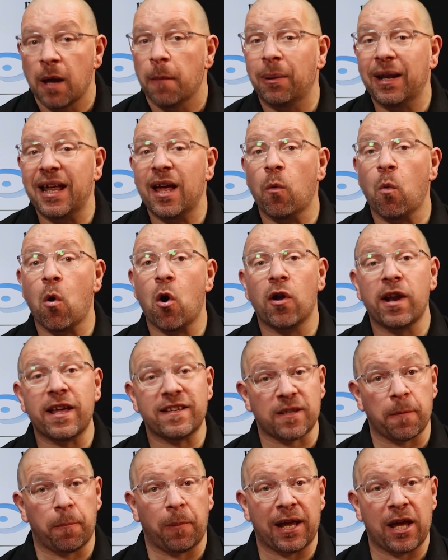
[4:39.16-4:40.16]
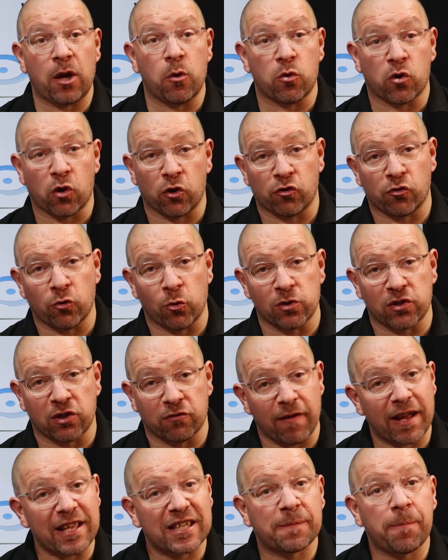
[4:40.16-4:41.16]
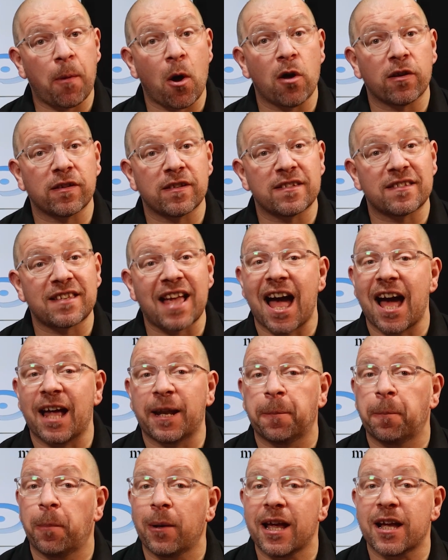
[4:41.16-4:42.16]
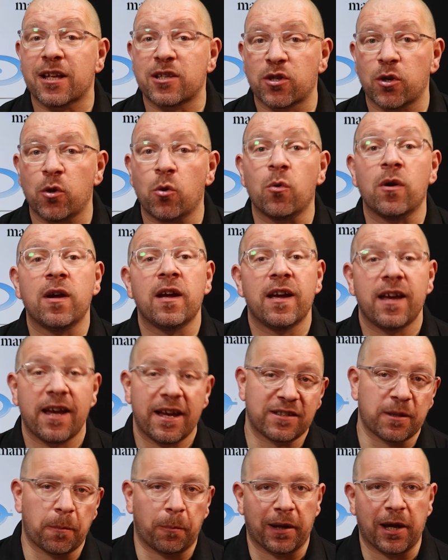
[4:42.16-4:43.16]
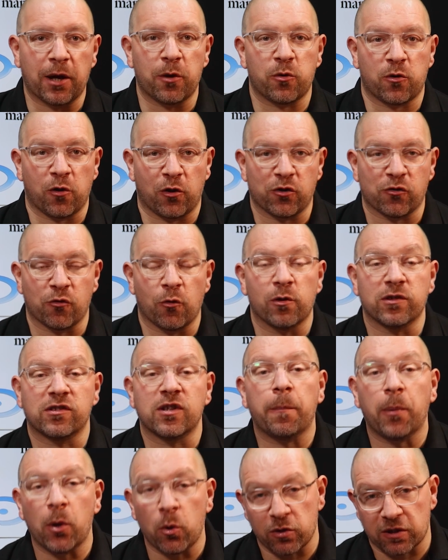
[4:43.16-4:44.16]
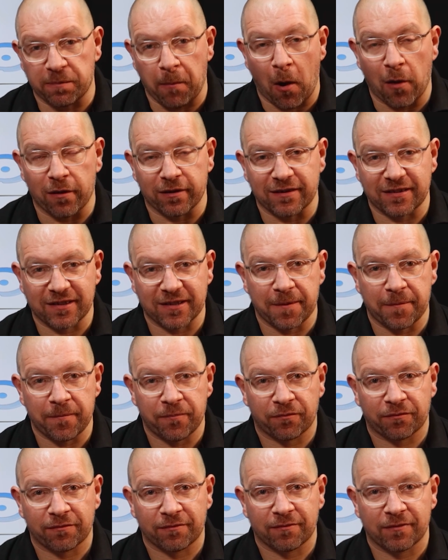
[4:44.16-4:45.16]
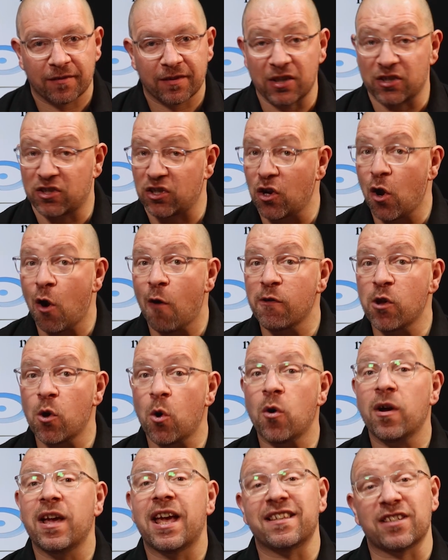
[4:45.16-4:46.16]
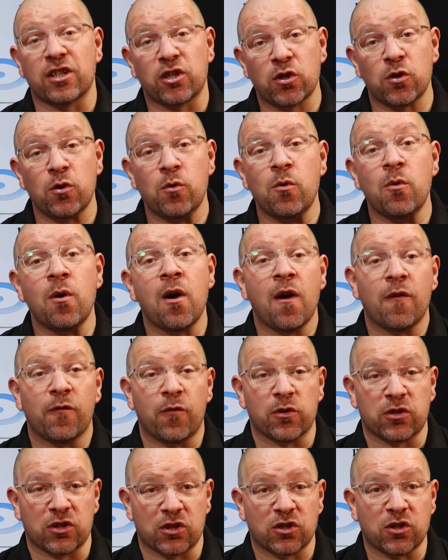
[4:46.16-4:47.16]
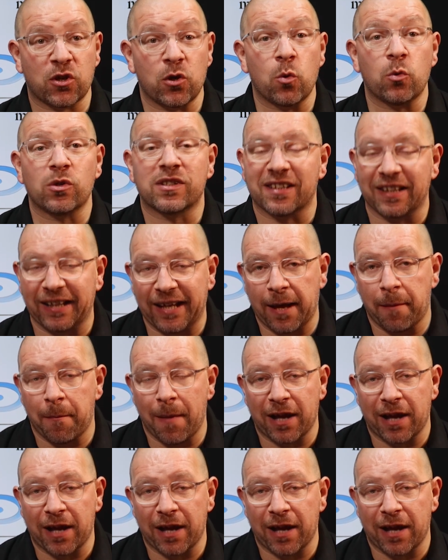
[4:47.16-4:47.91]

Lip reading: Player 1 is the player who controls the red Spartans, and player 2 is the player who controls the blue Spartans. The scenario is a 2 versus 2 Slayer